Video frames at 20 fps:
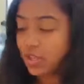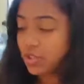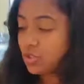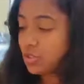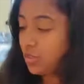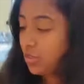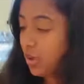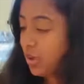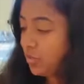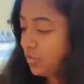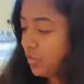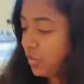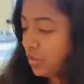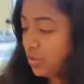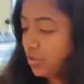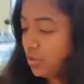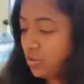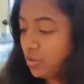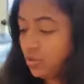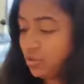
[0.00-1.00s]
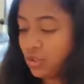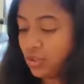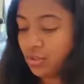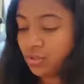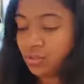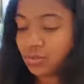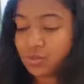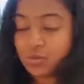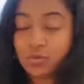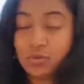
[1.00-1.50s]
So what we're going to
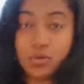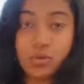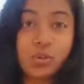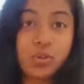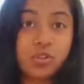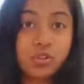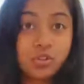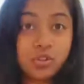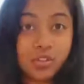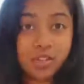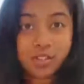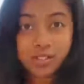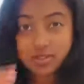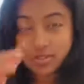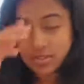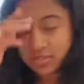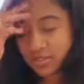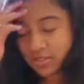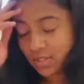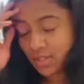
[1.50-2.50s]
use for today's